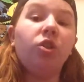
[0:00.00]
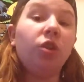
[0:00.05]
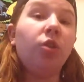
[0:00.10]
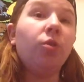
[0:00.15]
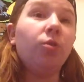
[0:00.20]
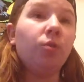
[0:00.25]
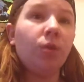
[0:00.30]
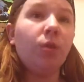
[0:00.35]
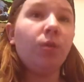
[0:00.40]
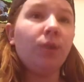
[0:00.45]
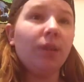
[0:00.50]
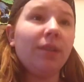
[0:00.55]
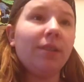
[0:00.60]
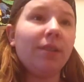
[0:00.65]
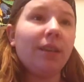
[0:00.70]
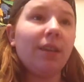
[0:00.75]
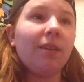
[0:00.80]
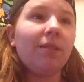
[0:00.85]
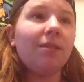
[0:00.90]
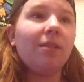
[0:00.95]
to do these
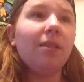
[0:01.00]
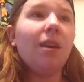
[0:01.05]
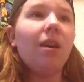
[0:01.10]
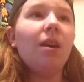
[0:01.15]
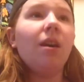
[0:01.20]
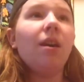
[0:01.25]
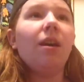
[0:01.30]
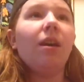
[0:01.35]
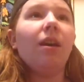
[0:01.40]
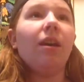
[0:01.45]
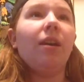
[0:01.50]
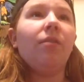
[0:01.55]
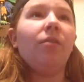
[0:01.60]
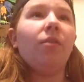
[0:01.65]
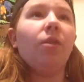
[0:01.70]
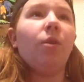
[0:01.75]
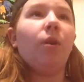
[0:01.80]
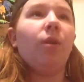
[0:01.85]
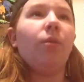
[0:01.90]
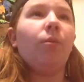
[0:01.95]
things,
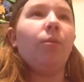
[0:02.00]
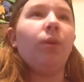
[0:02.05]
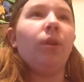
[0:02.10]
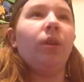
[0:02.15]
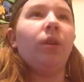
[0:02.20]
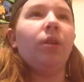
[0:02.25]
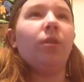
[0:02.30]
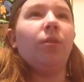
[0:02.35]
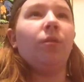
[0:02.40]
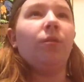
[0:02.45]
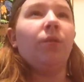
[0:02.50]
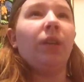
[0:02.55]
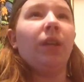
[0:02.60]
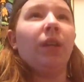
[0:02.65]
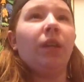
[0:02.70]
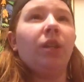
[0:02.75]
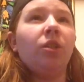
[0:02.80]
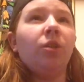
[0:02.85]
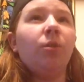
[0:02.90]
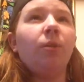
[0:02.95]
even though I really don't feel
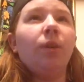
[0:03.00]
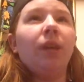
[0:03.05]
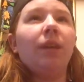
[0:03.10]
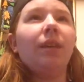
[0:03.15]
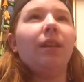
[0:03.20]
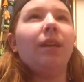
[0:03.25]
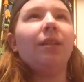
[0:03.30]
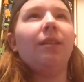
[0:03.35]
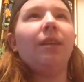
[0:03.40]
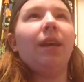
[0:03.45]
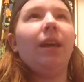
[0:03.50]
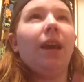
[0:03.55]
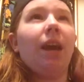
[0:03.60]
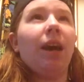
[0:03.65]
like doing it that day.